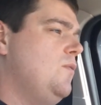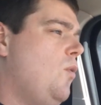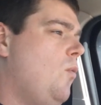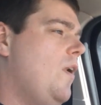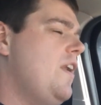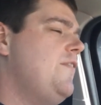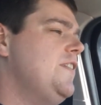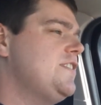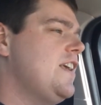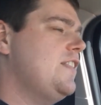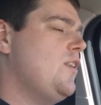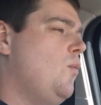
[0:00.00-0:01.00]
Well, what if it's
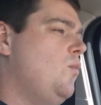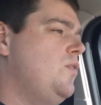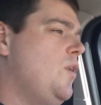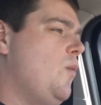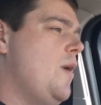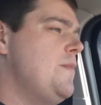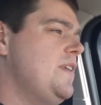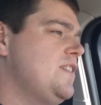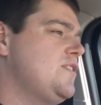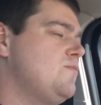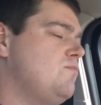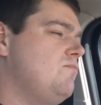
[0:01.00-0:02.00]
like the Women's
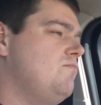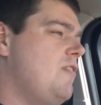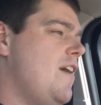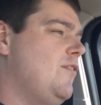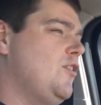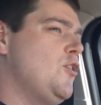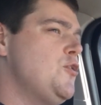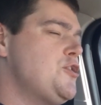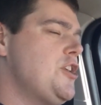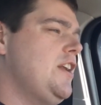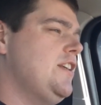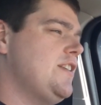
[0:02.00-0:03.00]

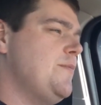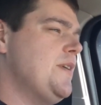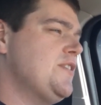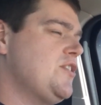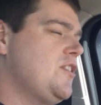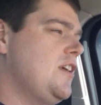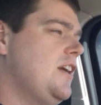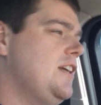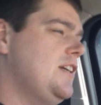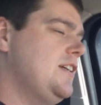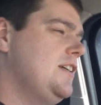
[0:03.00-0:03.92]
Revolution is a mystery?